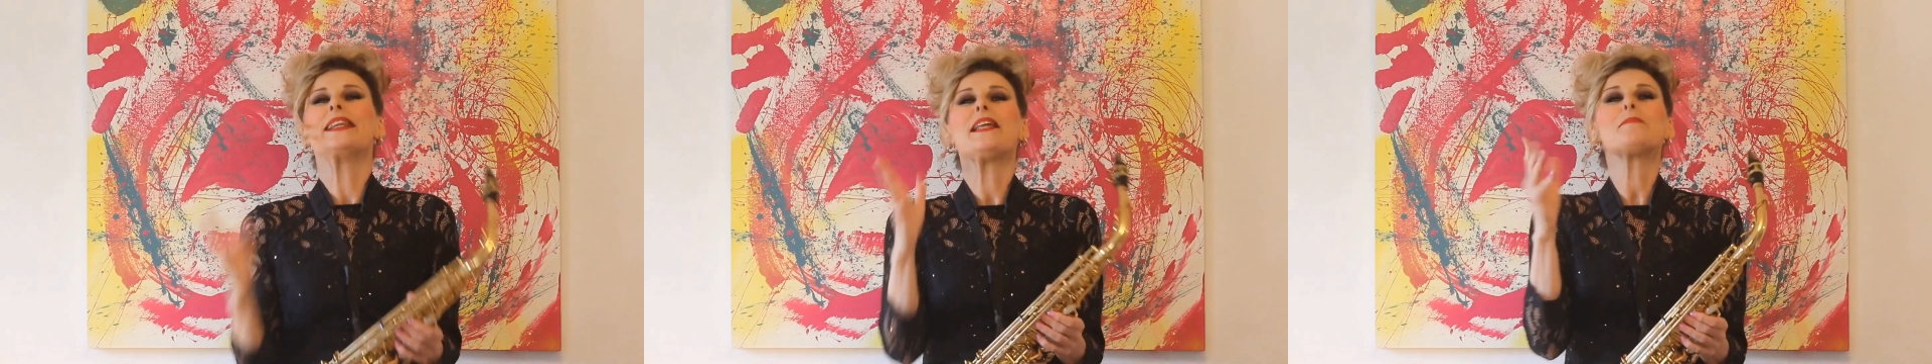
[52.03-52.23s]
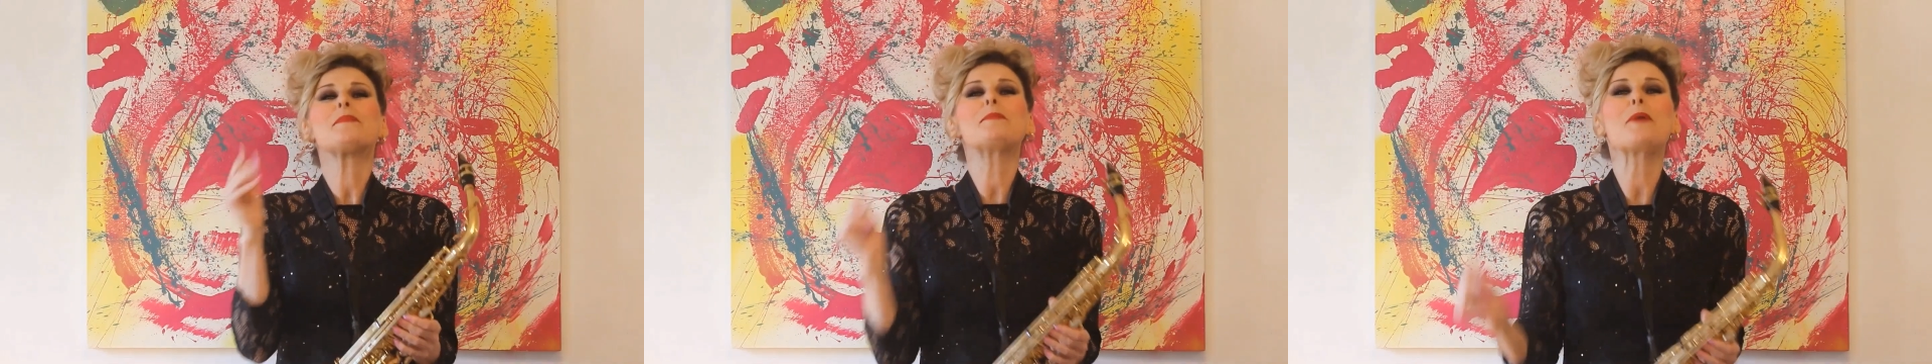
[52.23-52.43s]

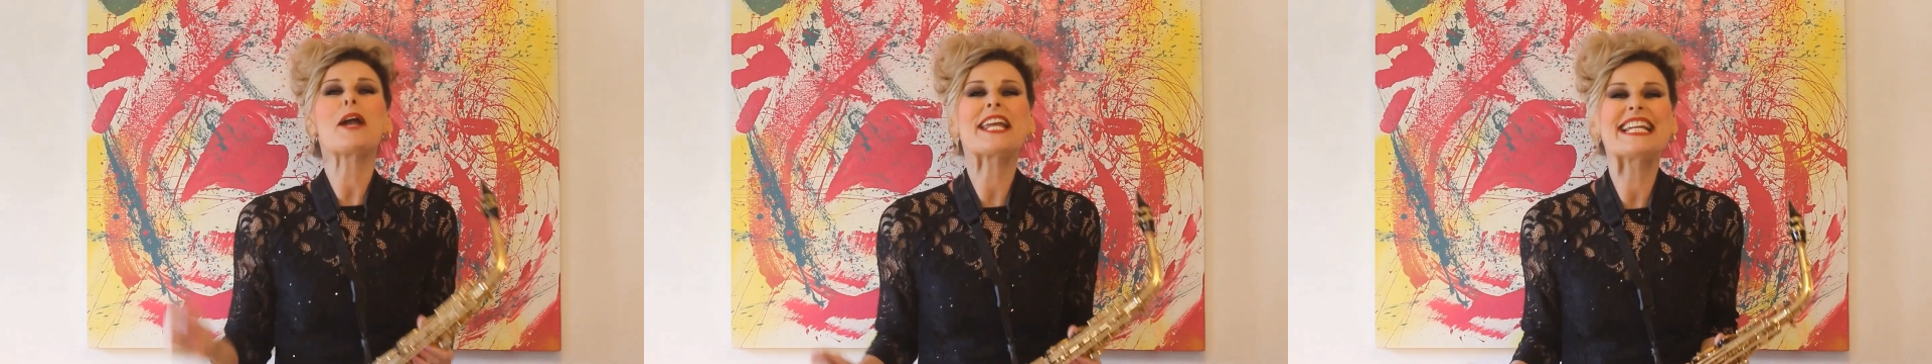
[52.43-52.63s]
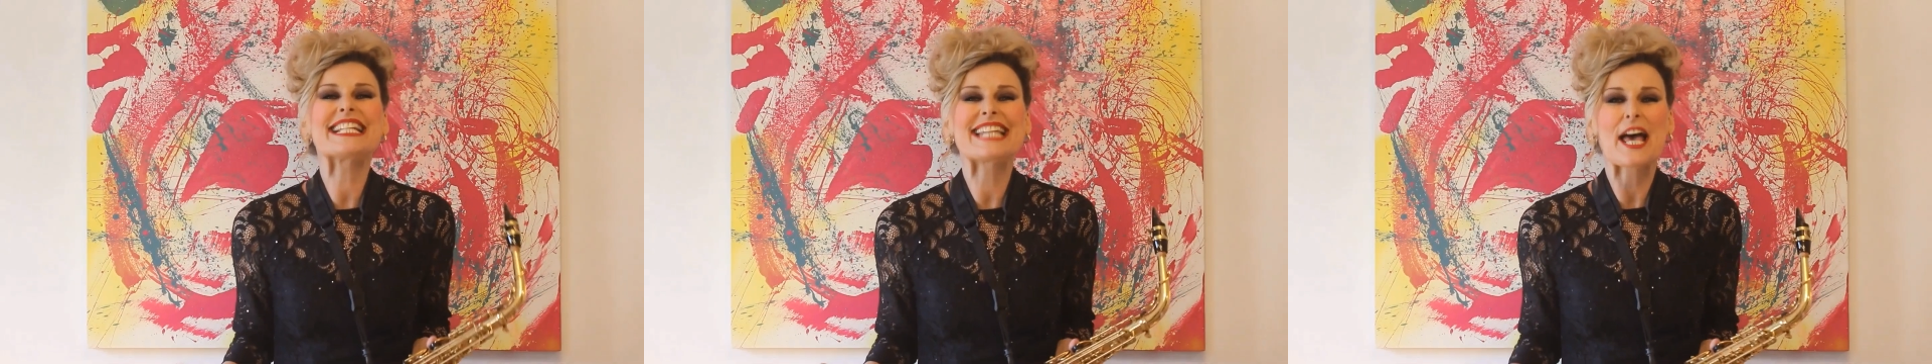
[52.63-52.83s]
Let me
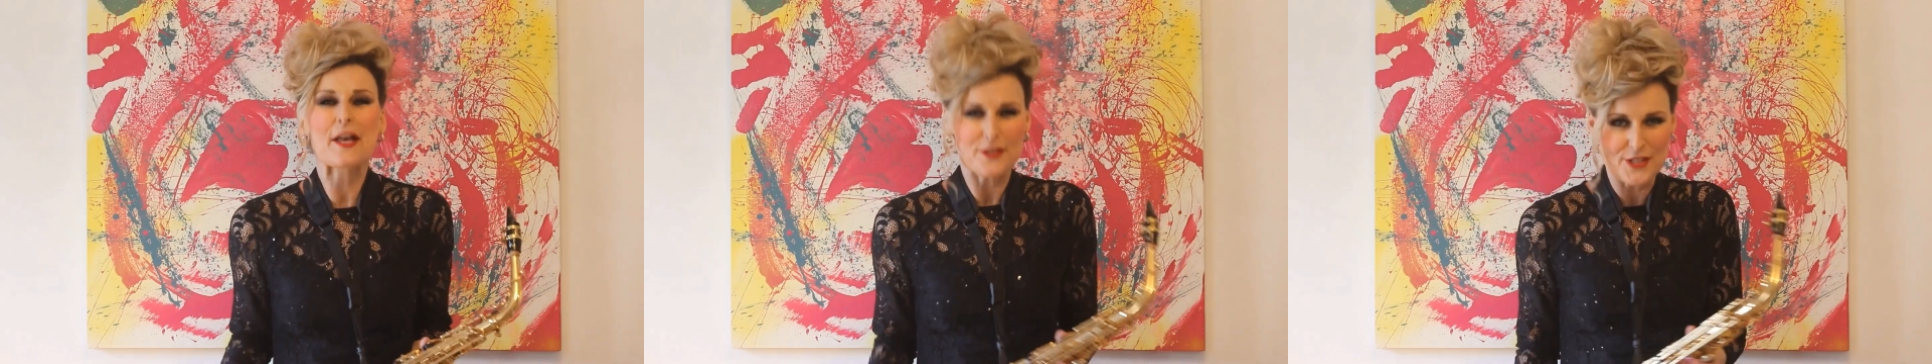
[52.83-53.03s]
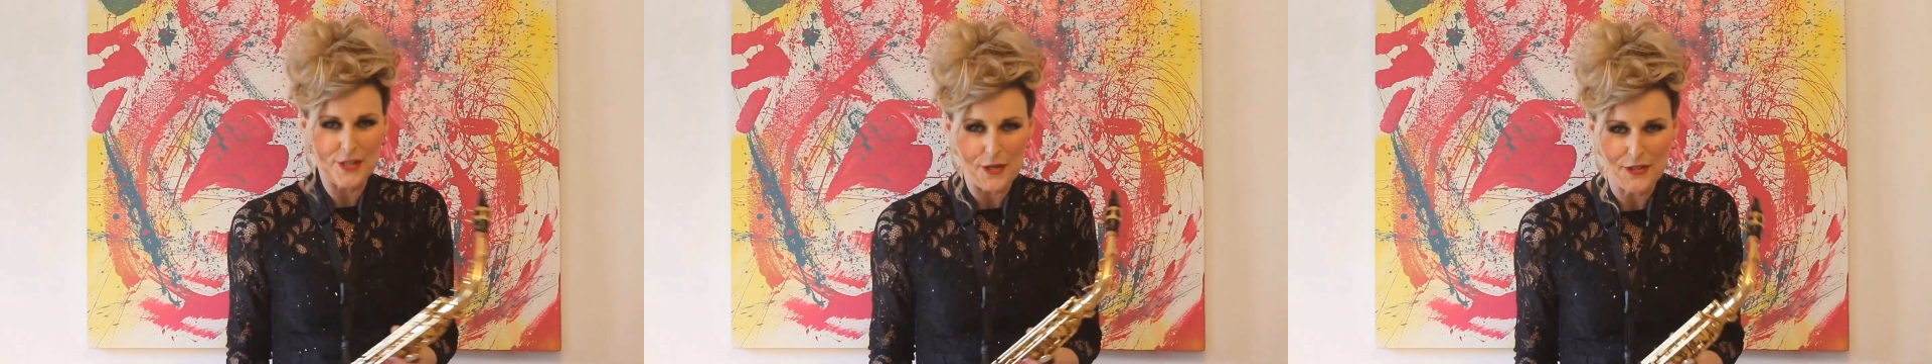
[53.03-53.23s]
break it down
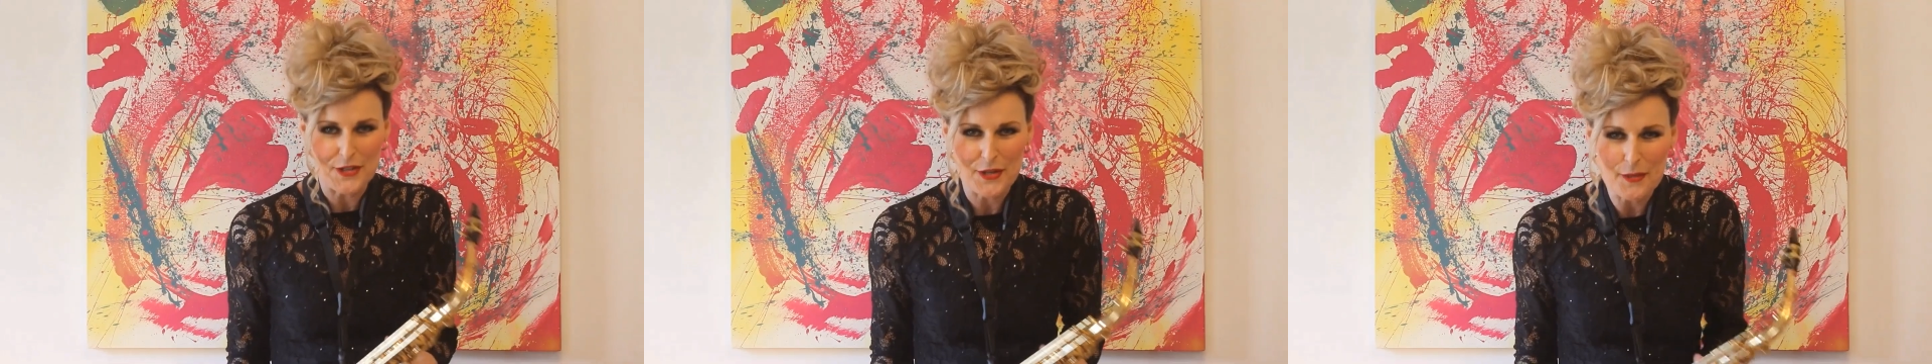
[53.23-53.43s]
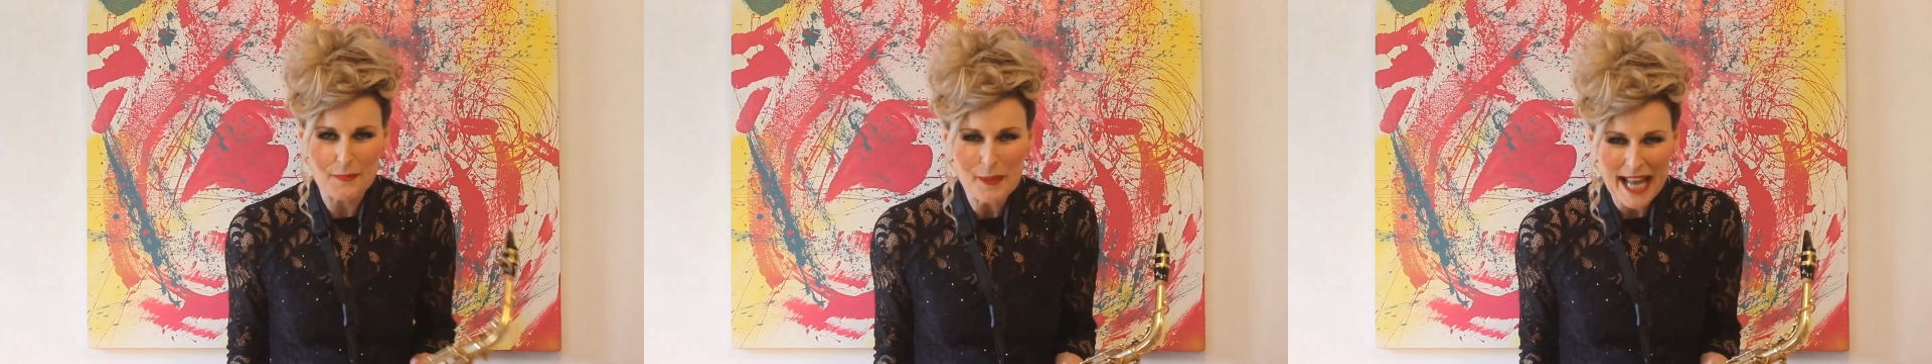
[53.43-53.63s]
so you
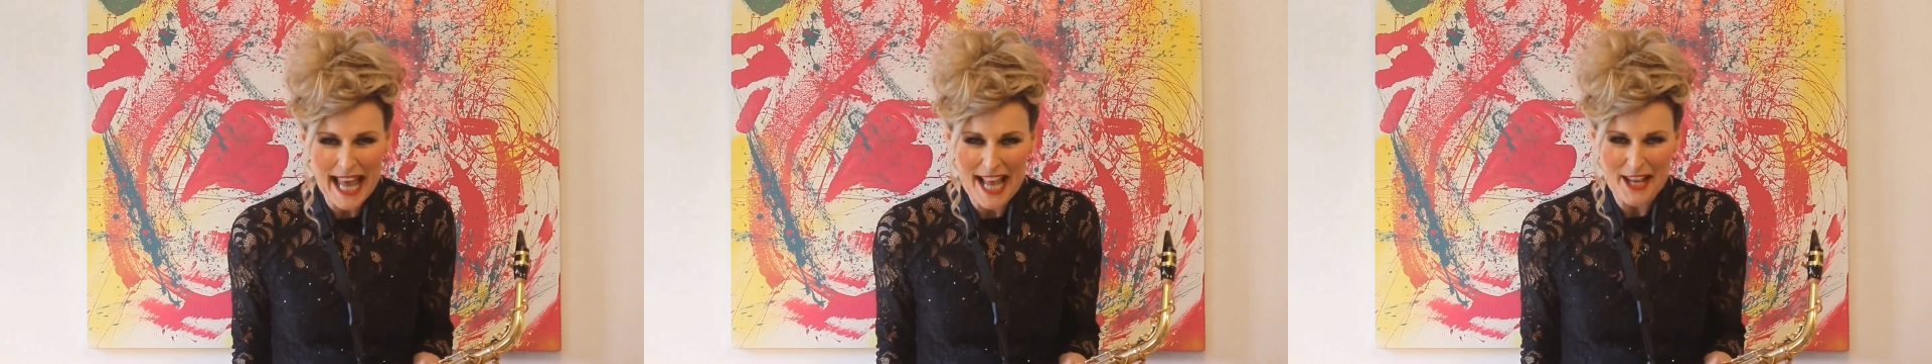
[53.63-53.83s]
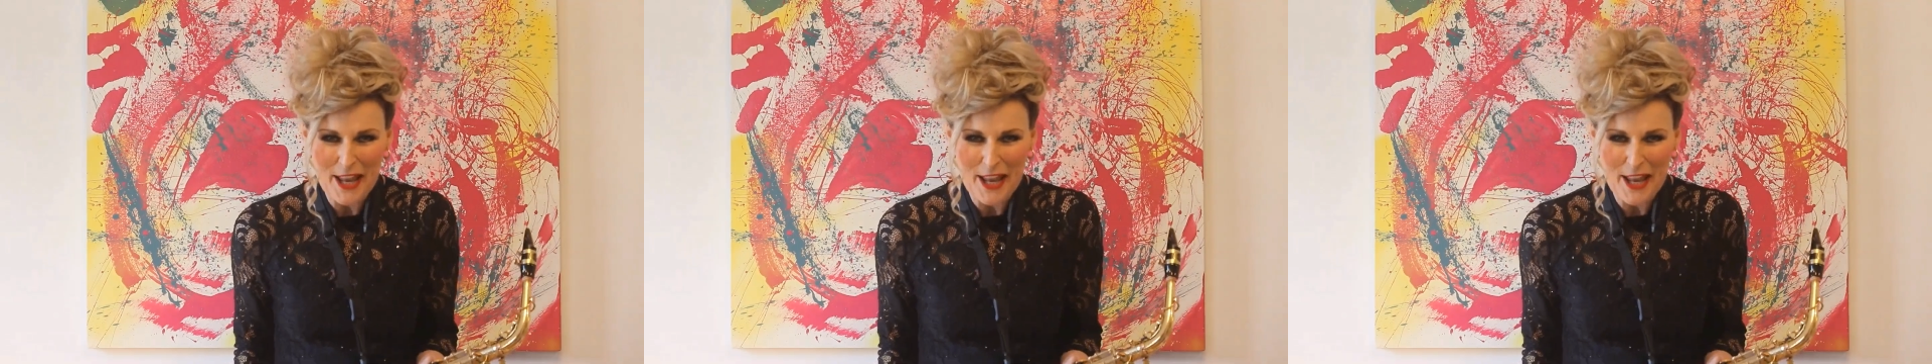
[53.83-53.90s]
can play